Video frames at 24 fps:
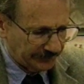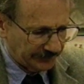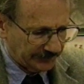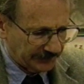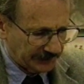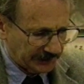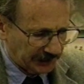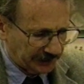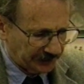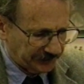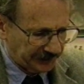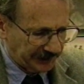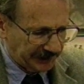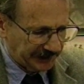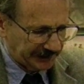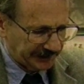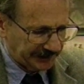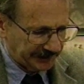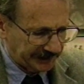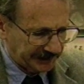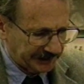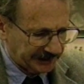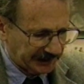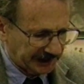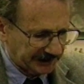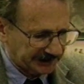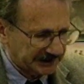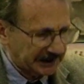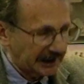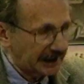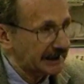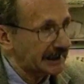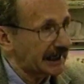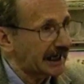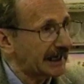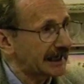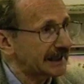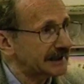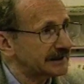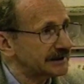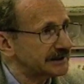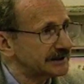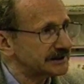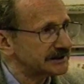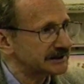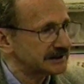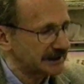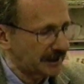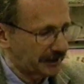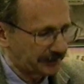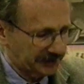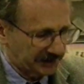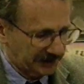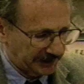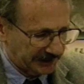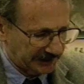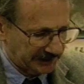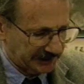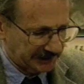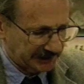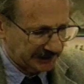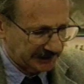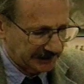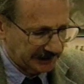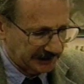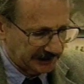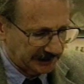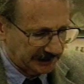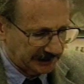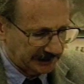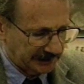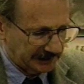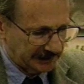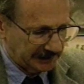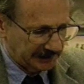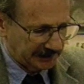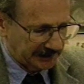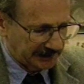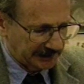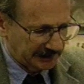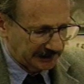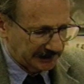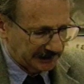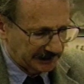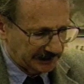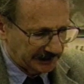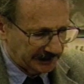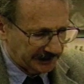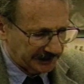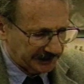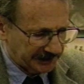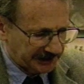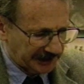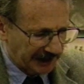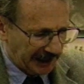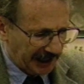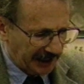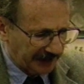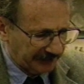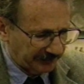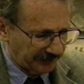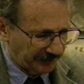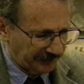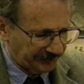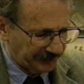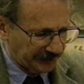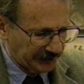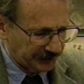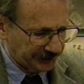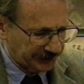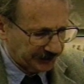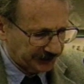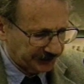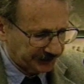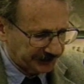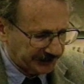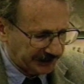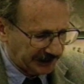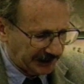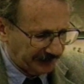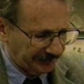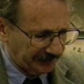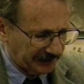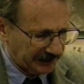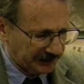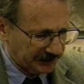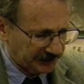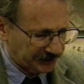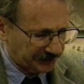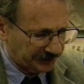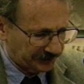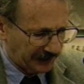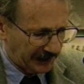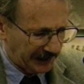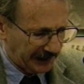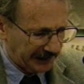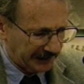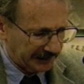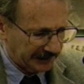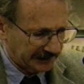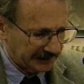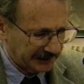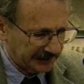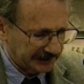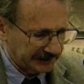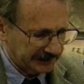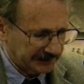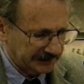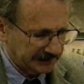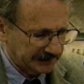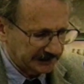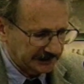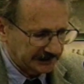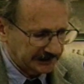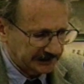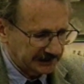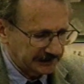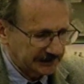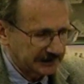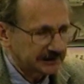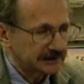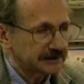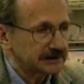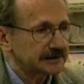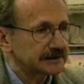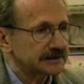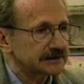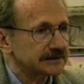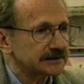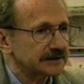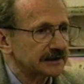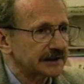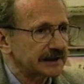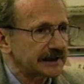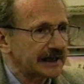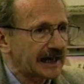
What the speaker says: the grin that does not hide the stubbornness, the sad refusal to give in to rain, to the